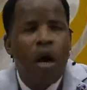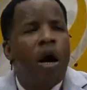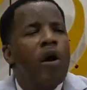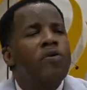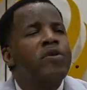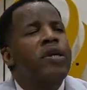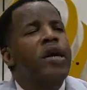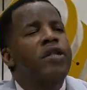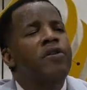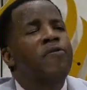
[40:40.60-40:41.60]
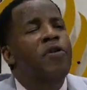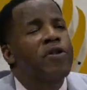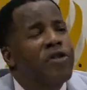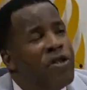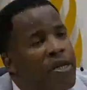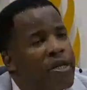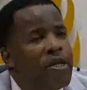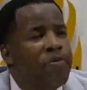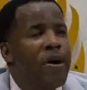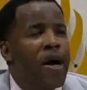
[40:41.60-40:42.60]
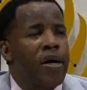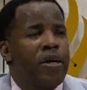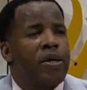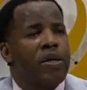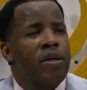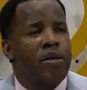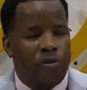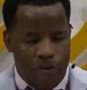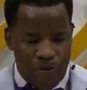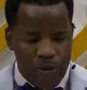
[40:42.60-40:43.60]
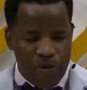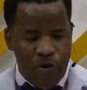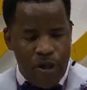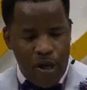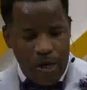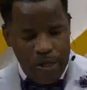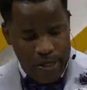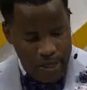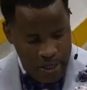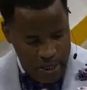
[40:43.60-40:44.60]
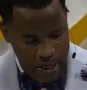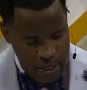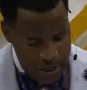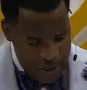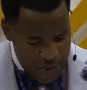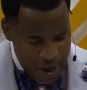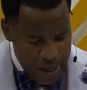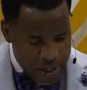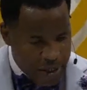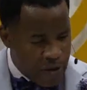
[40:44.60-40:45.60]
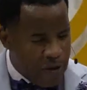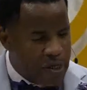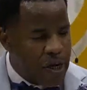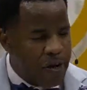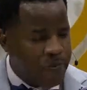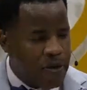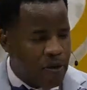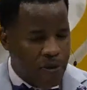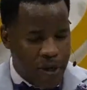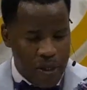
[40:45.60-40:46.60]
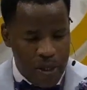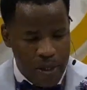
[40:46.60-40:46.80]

How to get your virginity back. What's going on? Pastor, your therapy or what?